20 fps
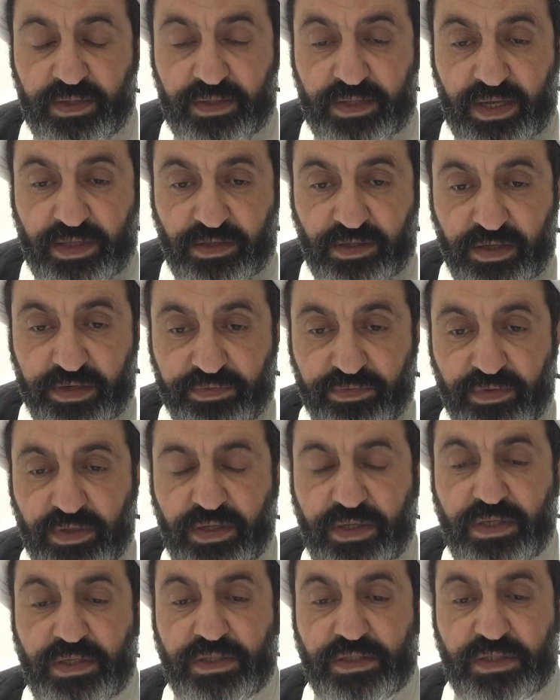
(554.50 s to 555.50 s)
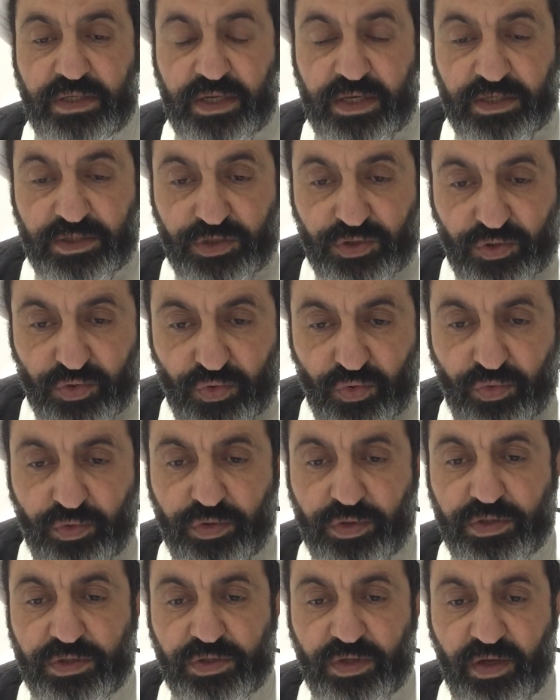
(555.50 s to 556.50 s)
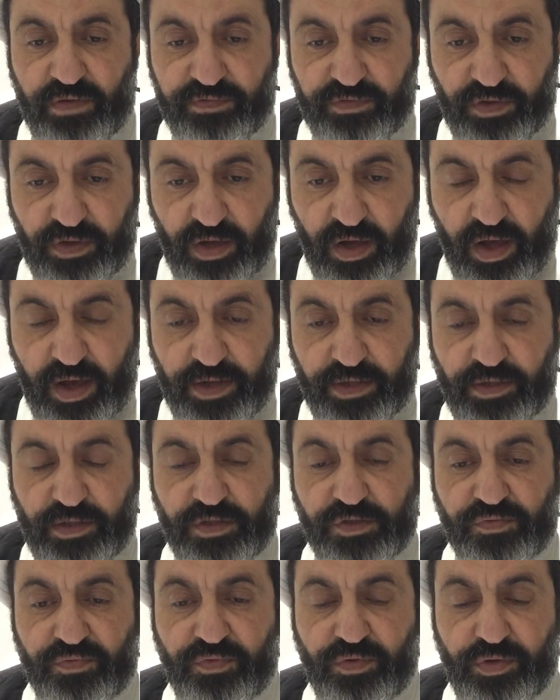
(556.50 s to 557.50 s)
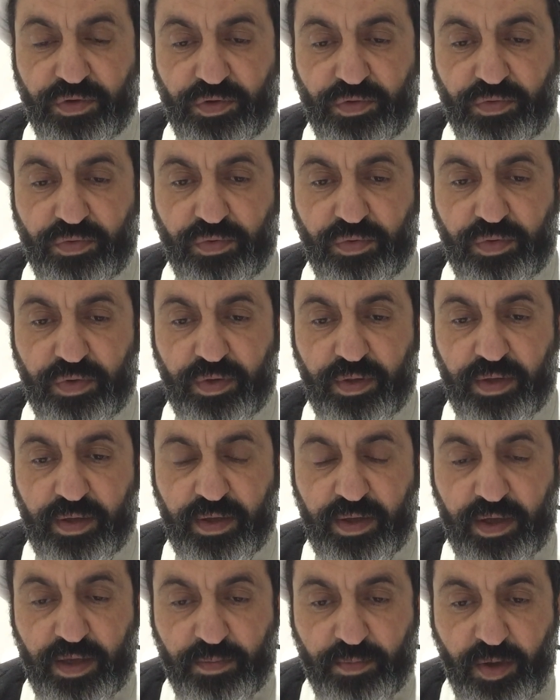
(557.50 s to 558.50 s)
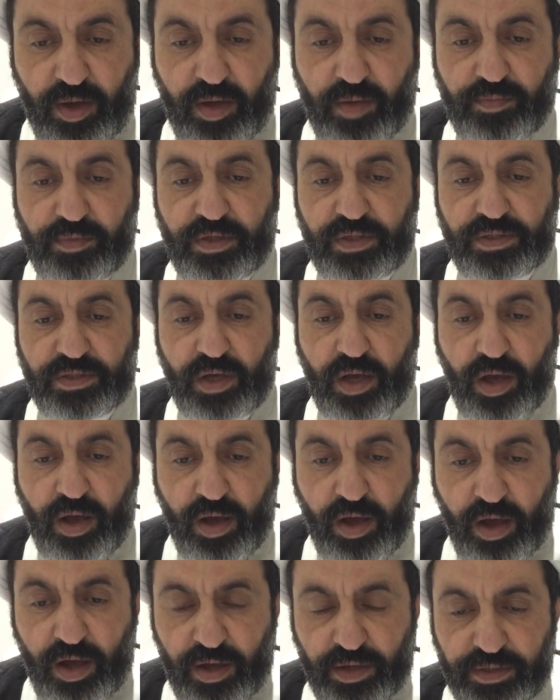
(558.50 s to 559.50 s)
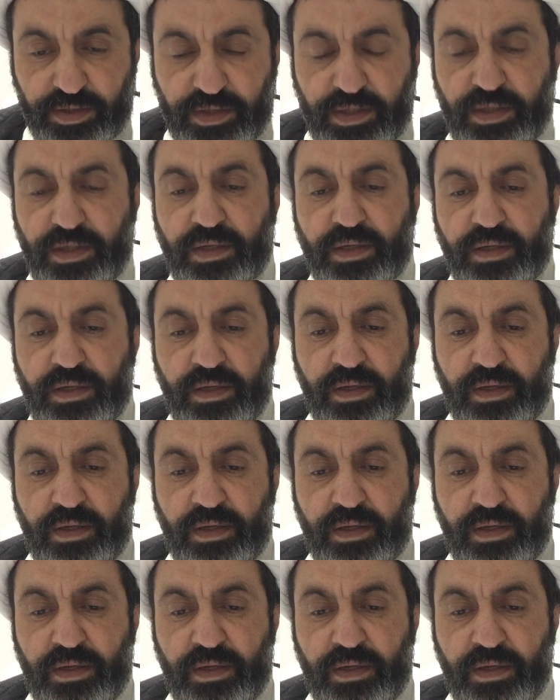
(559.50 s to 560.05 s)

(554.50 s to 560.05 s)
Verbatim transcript: that there is a source of guidance for you Imam is a Hadi